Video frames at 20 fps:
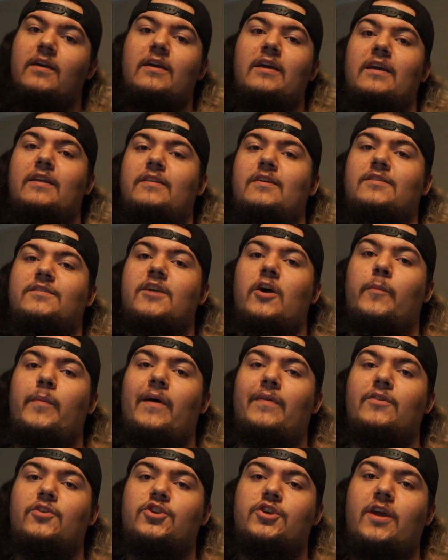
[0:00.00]
It does help
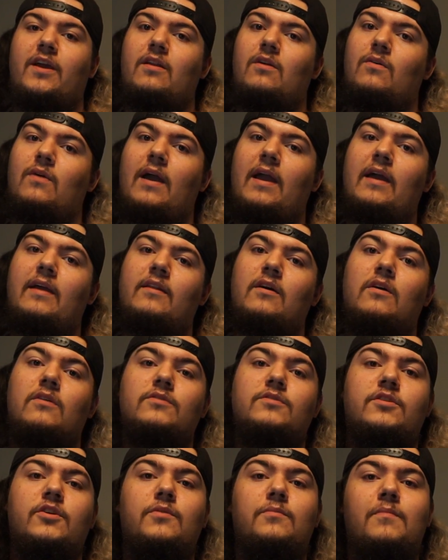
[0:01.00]
out the channel and
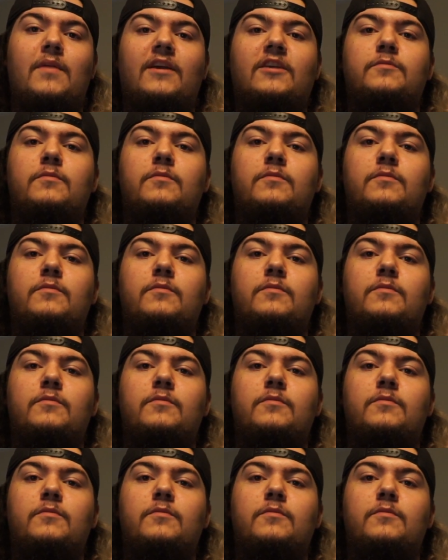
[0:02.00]
also makes